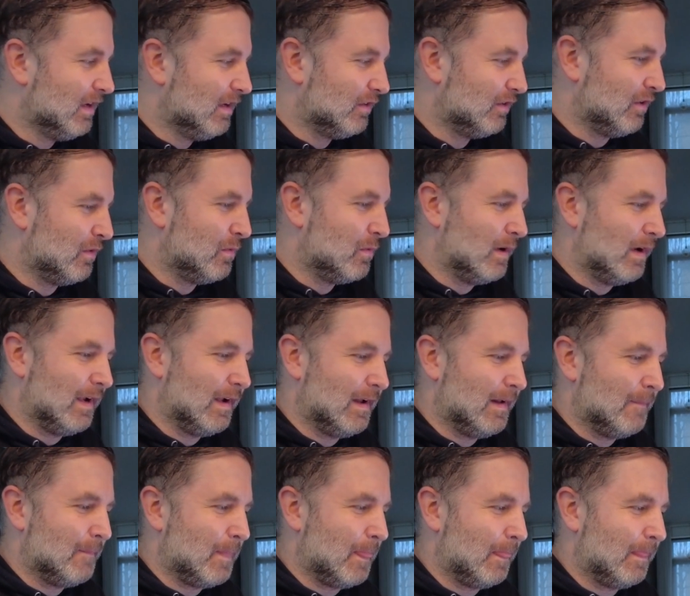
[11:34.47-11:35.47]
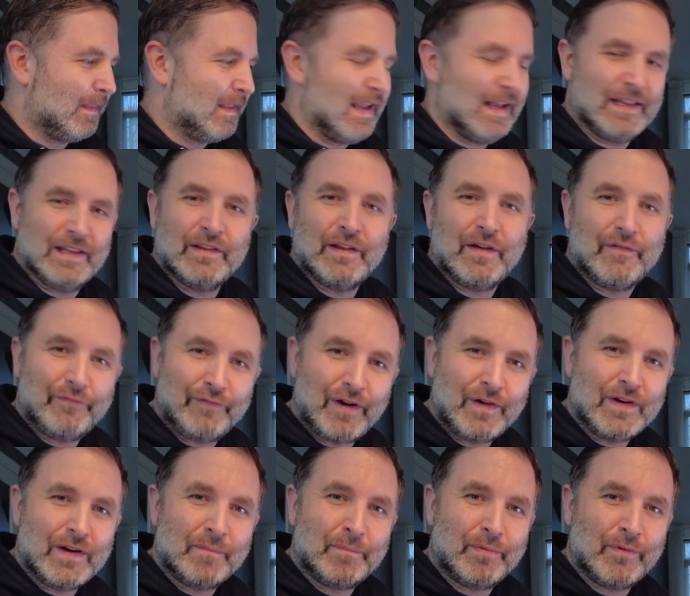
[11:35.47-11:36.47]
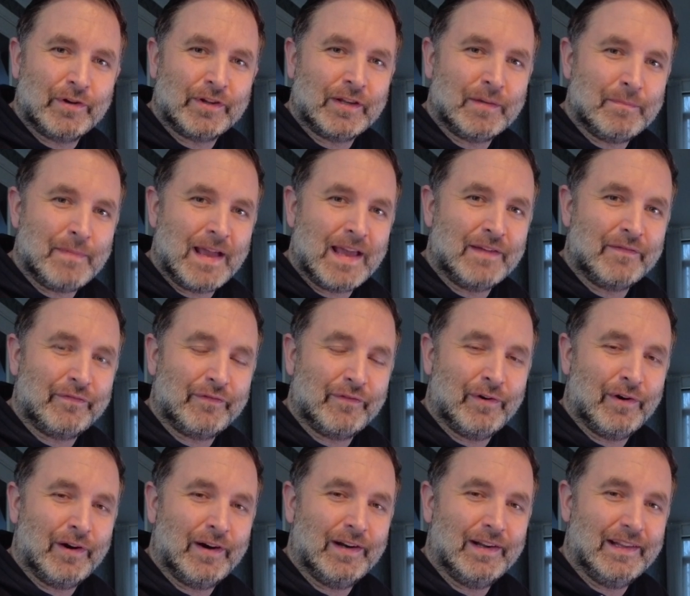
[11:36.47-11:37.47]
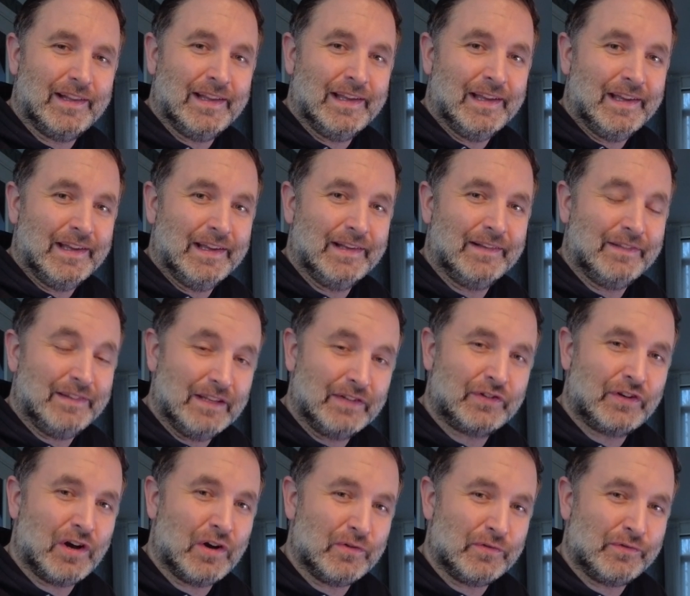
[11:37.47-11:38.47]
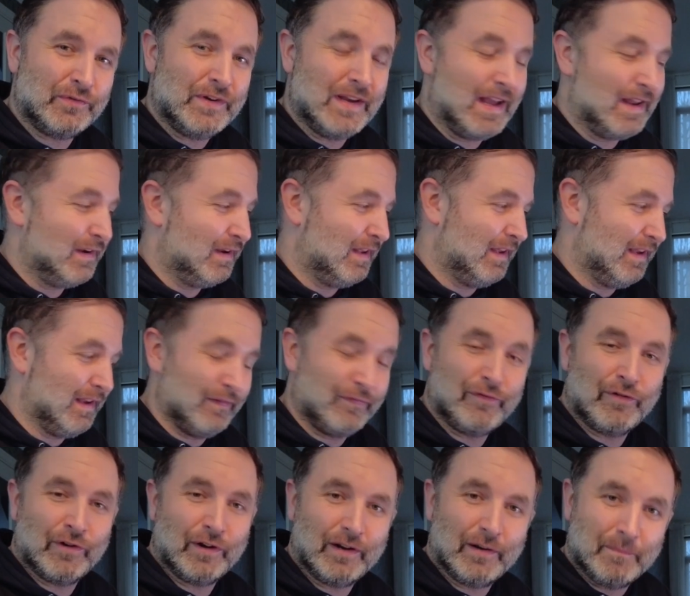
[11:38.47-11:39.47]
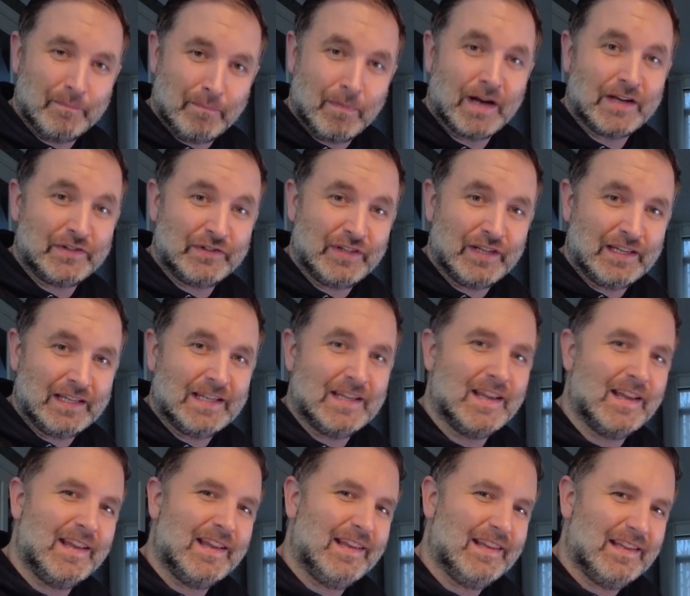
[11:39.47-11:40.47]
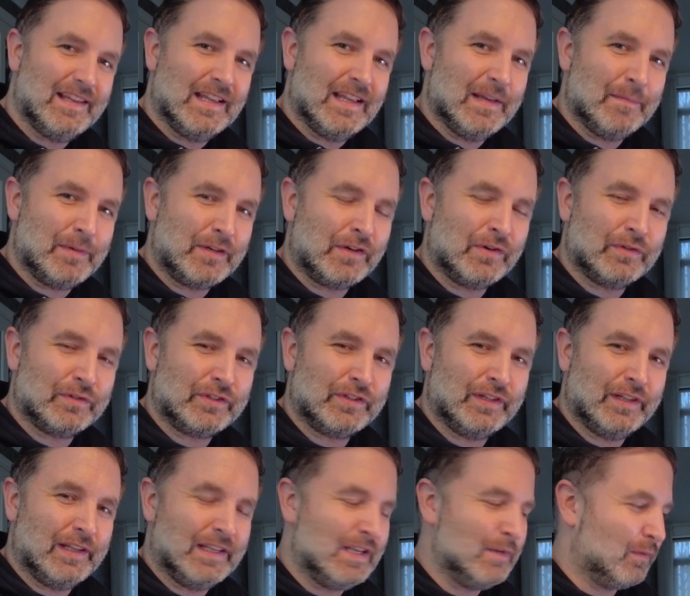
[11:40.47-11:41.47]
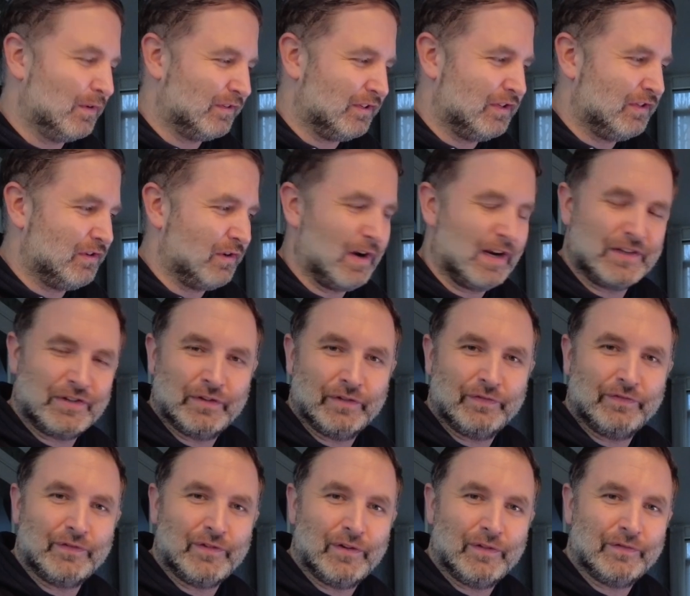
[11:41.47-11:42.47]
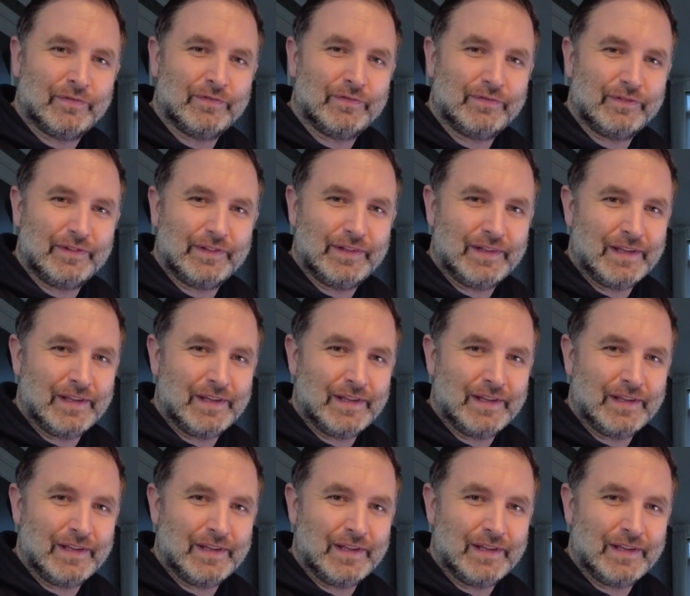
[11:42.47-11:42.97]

So yeah, a very important man for this country and for my city, because he was in charge of